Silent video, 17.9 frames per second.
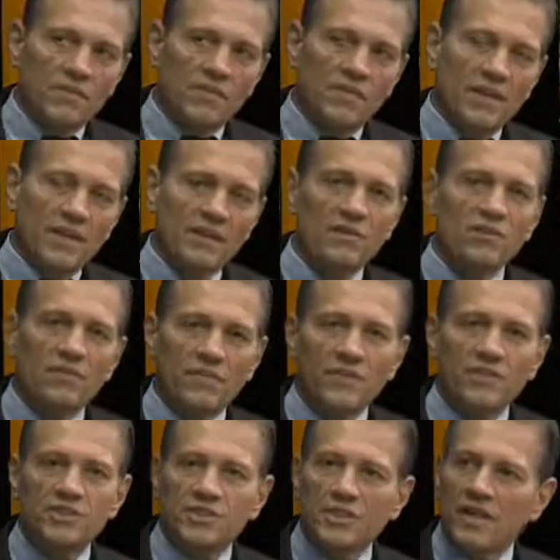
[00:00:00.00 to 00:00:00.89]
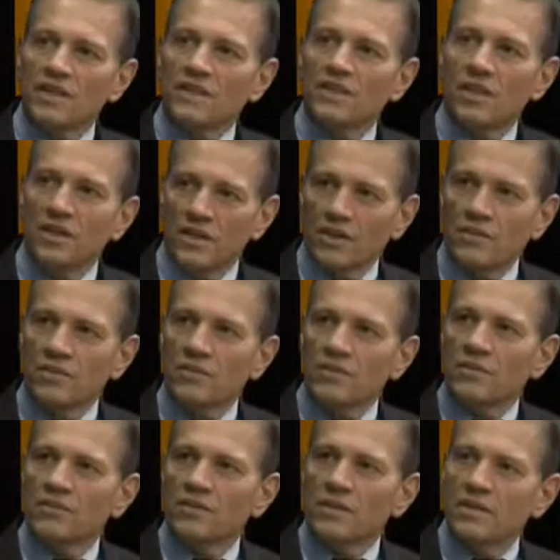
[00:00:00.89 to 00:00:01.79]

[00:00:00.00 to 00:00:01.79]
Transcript: If that intervention had not occurred,